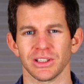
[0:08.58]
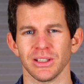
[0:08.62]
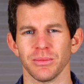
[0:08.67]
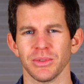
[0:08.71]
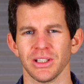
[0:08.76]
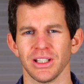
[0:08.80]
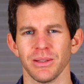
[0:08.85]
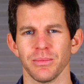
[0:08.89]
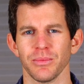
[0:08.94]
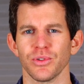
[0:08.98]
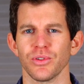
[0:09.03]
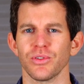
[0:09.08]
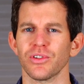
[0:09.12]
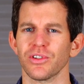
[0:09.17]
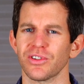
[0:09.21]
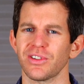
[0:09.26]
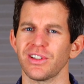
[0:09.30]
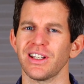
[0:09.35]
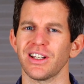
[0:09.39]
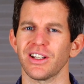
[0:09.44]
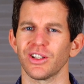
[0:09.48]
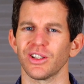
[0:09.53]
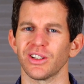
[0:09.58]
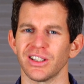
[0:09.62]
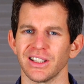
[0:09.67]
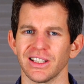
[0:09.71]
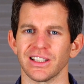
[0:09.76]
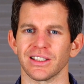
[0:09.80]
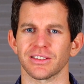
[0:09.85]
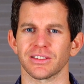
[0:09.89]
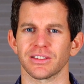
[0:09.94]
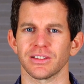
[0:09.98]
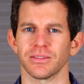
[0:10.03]
sometimes you just need a good
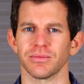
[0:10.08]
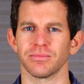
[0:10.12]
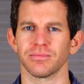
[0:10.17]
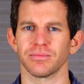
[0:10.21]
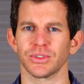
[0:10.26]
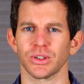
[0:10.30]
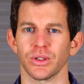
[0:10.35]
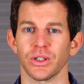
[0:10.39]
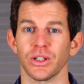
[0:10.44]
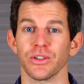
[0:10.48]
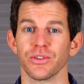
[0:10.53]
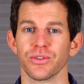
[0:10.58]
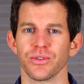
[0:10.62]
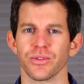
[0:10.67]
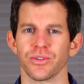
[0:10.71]
list. So here's